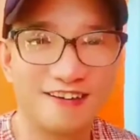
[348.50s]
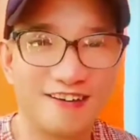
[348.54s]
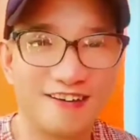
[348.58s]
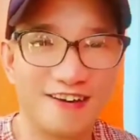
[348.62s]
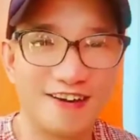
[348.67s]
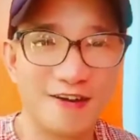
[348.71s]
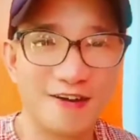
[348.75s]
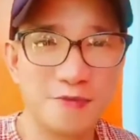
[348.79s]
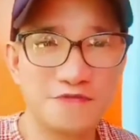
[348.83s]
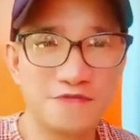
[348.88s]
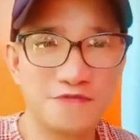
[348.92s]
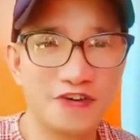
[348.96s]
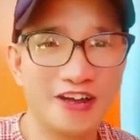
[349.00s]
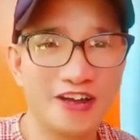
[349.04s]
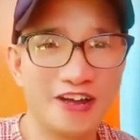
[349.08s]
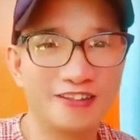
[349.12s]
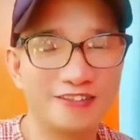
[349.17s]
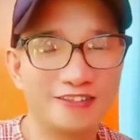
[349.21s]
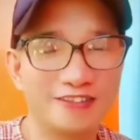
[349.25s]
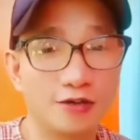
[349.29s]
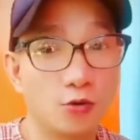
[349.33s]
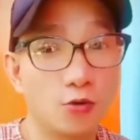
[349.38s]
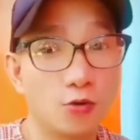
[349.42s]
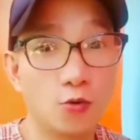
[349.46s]
Hi my friend,
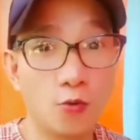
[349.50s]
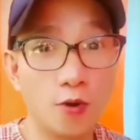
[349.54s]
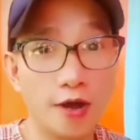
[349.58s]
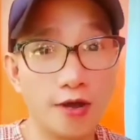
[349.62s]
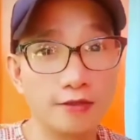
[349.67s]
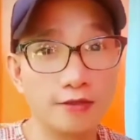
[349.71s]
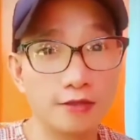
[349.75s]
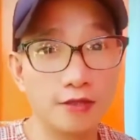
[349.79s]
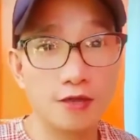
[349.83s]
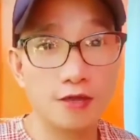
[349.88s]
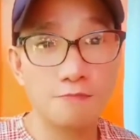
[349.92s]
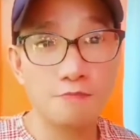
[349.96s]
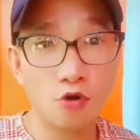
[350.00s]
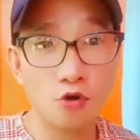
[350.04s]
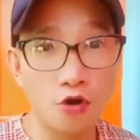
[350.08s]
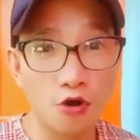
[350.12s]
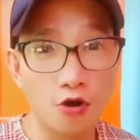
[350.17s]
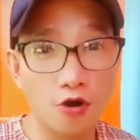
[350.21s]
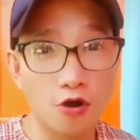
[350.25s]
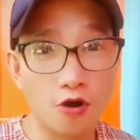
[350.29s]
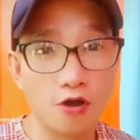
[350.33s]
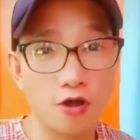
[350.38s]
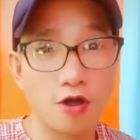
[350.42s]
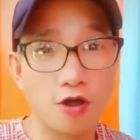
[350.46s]
Juan Gimo
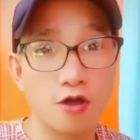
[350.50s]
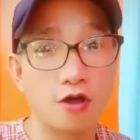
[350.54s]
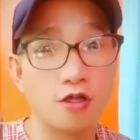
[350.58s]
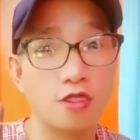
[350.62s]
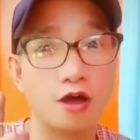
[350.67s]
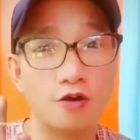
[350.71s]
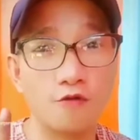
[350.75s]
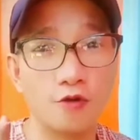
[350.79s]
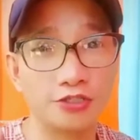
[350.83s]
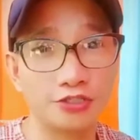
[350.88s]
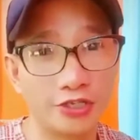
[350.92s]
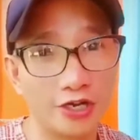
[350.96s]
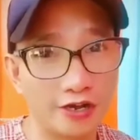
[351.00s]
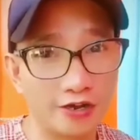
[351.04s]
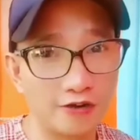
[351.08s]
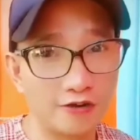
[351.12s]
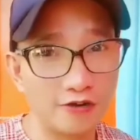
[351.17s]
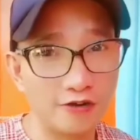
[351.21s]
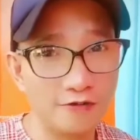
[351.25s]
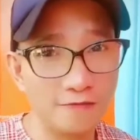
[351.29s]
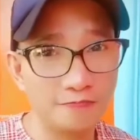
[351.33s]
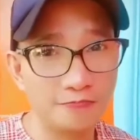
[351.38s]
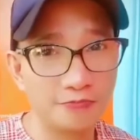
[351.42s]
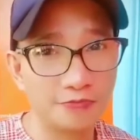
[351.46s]

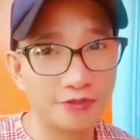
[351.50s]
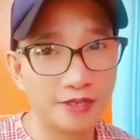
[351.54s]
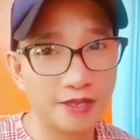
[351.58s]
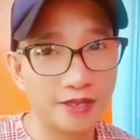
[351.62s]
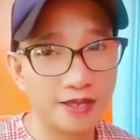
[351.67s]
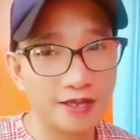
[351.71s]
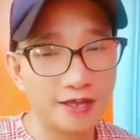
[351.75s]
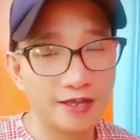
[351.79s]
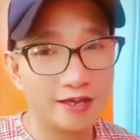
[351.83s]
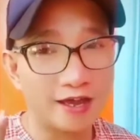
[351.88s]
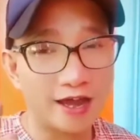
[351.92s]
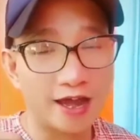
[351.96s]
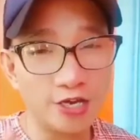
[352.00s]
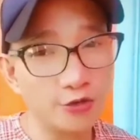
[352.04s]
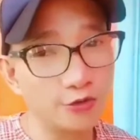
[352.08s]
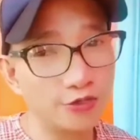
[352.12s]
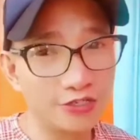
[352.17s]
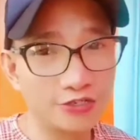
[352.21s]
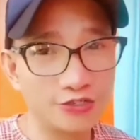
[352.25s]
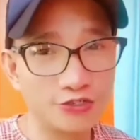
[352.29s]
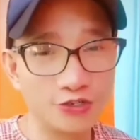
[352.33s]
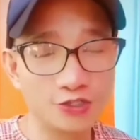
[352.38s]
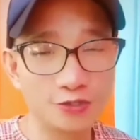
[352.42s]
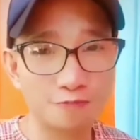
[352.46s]
Gacuachero. I know
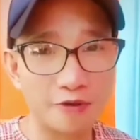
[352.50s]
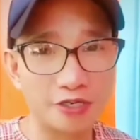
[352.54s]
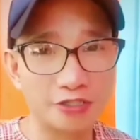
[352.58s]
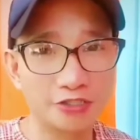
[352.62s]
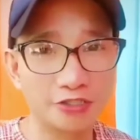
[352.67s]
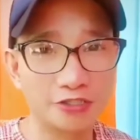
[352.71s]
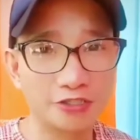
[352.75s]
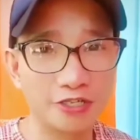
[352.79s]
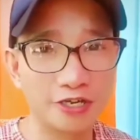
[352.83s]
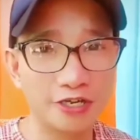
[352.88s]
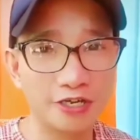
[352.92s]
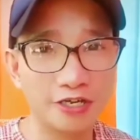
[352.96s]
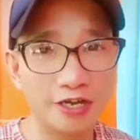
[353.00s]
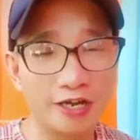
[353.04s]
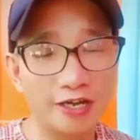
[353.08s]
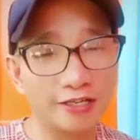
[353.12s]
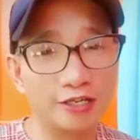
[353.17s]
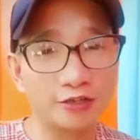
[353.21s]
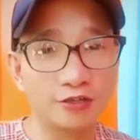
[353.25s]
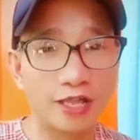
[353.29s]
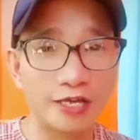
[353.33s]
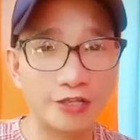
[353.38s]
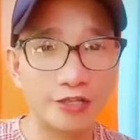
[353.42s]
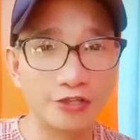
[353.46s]
this is your special day
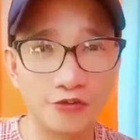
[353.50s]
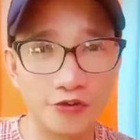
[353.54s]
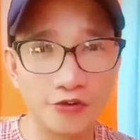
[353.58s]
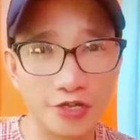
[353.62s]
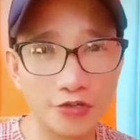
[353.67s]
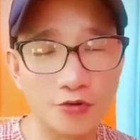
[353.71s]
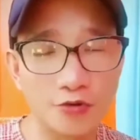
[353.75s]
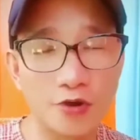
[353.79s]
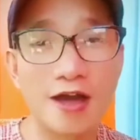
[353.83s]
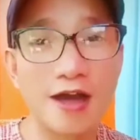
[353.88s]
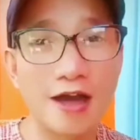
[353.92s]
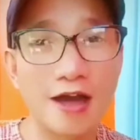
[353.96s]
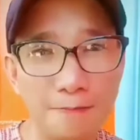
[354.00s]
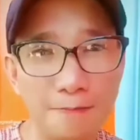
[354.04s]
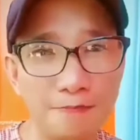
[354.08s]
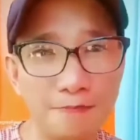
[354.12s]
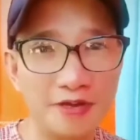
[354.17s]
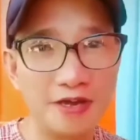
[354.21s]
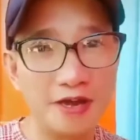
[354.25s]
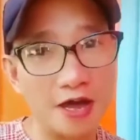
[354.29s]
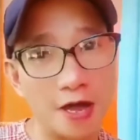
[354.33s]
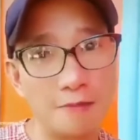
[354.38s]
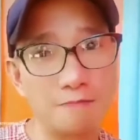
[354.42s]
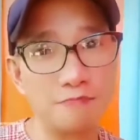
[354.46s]
and I'd like to greet you a
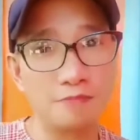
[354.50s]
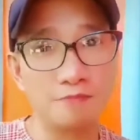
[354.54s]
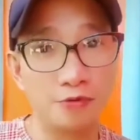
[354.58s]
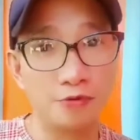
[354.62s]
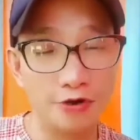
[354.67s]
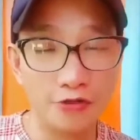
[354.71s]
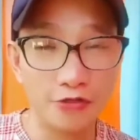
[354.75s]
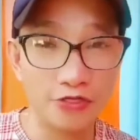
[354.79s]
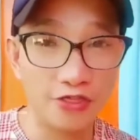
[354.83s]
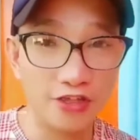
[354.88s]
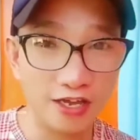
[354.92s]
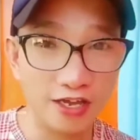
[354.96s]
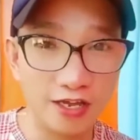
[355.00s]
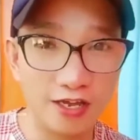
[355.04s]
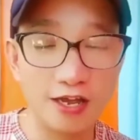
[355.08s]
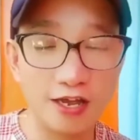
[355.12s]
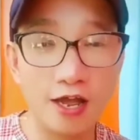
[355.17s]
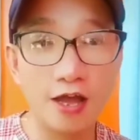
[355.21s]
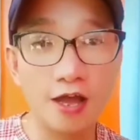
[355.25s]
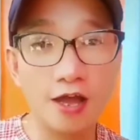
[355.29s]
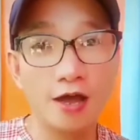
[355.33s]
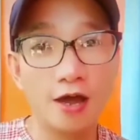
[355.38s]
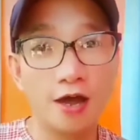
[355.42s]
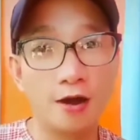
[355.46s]
happy birthday.
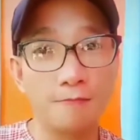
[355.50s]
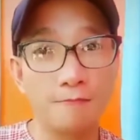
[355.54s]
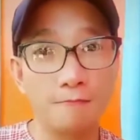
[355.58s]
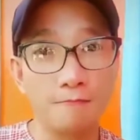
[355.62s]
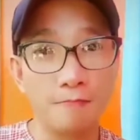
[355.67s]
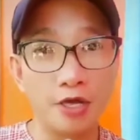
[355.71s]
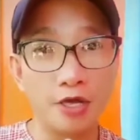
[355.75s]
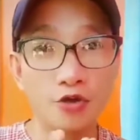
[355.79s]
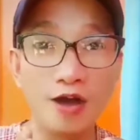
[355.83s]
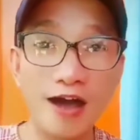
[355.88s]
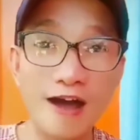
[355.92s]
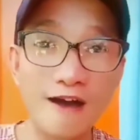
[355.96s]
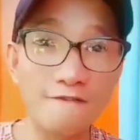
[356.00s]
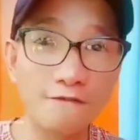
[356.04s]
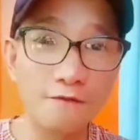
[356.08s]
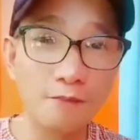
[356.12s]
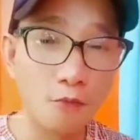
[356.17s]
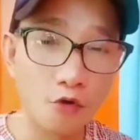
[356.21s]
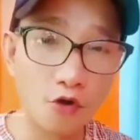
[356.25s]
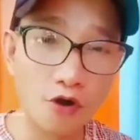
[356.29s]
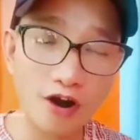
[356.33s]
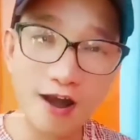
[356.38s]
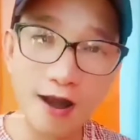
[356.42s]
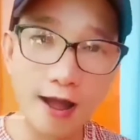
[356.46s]
May you have
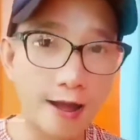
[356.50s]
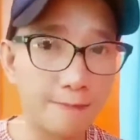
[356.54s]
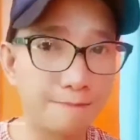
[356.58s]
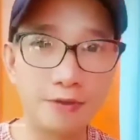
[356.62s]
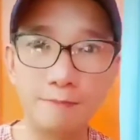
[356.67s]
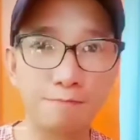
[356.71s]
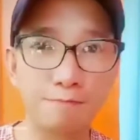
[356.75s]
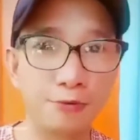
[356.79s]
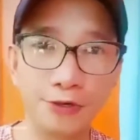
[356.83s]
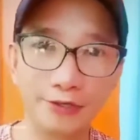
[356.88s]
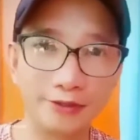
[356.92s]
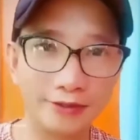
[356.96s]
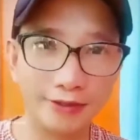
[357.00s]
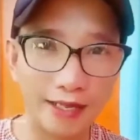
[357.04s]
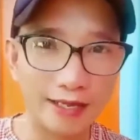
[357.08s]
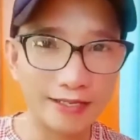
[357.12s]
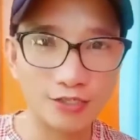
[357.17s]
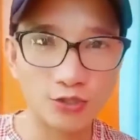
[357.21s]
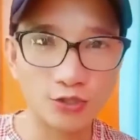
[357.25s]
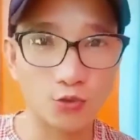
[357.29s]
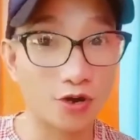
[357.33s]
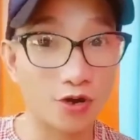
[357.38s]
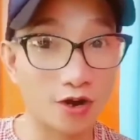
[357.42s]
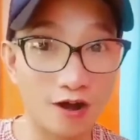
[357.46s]
more happy
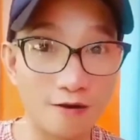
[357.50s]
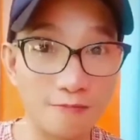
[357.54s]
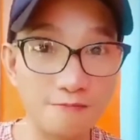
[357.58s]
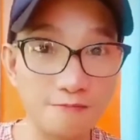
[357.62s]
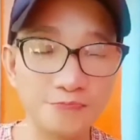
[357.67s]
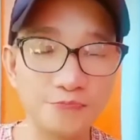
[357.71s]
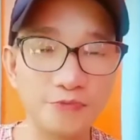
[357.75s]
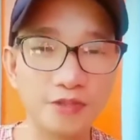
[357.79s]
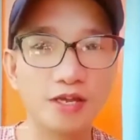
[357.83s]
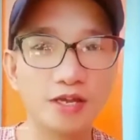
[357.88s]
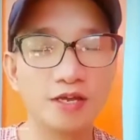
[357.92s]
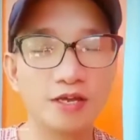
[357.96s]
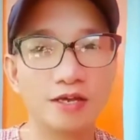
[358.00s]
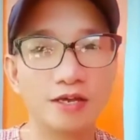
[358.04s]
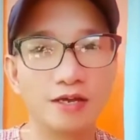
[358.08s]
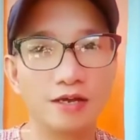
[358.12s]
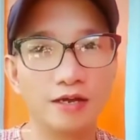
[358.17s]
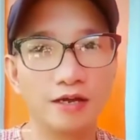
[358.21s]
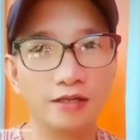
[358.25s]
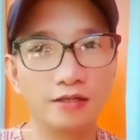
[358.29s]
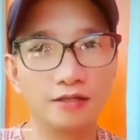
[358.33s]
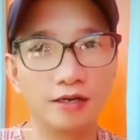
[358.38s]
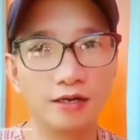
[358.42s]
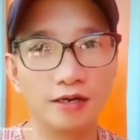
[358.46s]
birthdays to come.
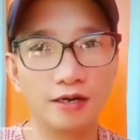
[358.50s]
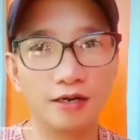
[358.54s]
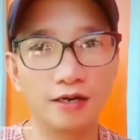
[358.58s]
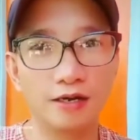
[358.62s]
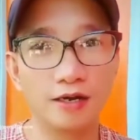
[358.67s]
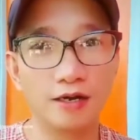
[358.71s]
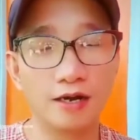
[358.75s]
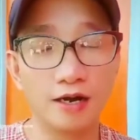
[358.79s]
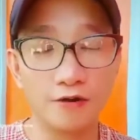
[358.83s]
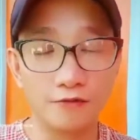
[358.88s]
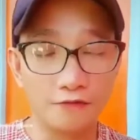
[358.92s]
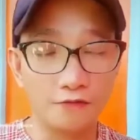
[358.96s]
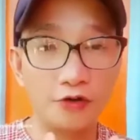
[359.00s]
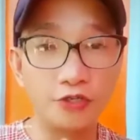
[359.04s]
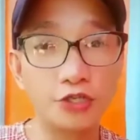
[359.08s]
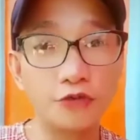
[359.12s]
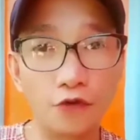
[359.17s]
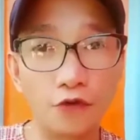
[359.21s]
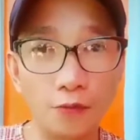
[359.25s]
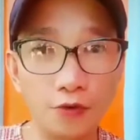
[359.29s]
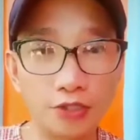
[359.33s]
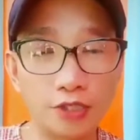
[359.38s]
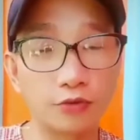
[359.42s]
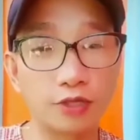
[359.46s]
And first
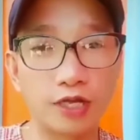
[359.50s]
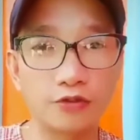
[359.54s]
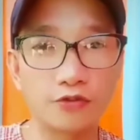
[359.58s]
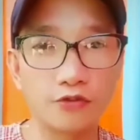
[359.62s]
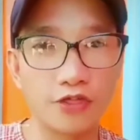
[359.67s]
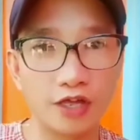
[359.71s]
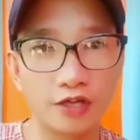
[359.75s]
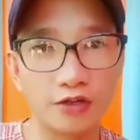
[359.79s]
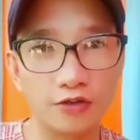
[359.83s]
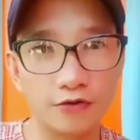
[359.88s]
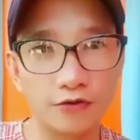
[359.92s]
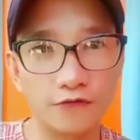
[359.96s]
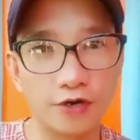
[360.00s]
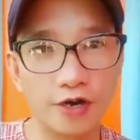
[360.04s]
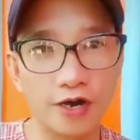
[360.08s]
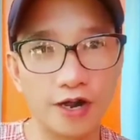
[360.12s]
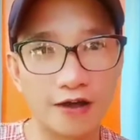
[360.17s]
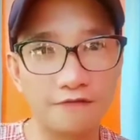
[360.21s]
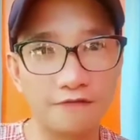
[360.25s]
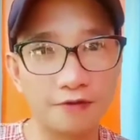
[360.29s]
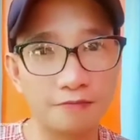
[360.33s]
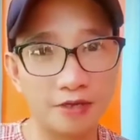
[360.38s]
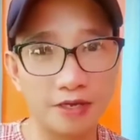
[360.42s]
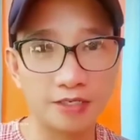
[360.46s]
and foremost, I would like to thank you for
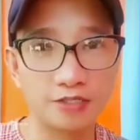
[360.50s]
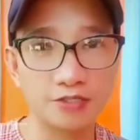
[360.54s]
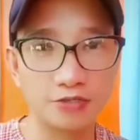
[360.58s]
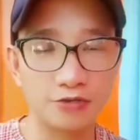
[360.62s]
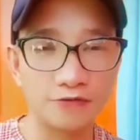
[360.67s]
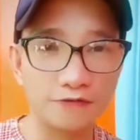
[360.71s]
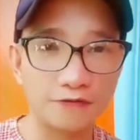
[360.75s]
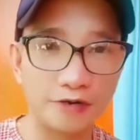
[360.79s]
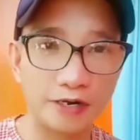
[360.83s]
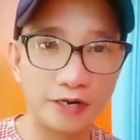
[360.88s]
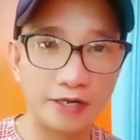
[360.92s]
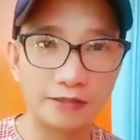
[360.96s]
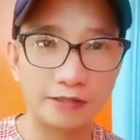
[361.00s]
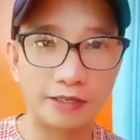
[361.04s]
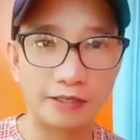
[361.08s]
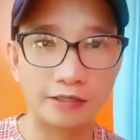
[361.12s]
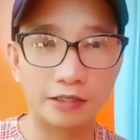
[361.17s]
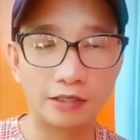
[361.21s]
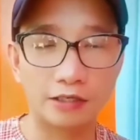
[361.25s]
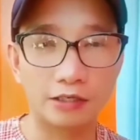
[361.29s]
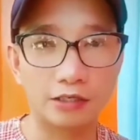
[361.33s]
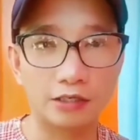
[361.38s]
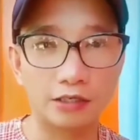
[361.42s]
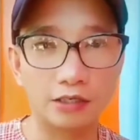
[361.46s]
having me as your friend.
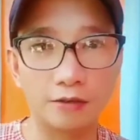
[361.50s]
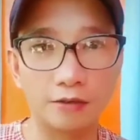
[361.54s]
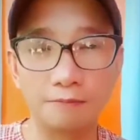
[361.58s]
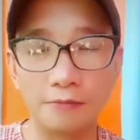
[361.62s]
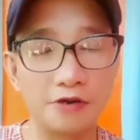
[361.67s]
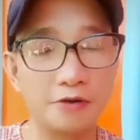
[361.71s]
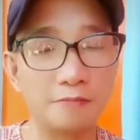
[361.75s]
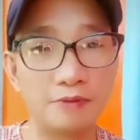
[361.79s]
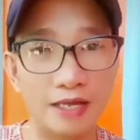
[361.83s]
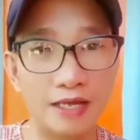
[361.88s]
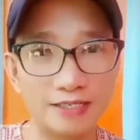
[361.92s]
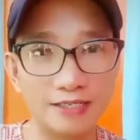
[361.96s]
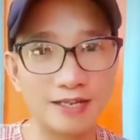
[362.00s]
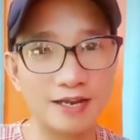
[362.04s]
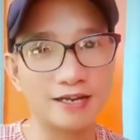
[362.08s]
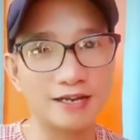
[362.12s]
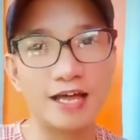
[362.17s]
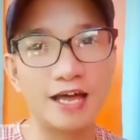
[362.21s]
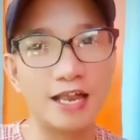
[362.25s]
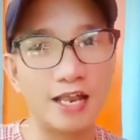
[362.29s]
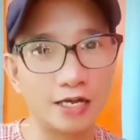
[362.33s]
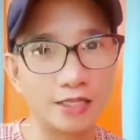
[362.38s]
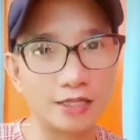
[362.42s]
And I'm very blessed na kilala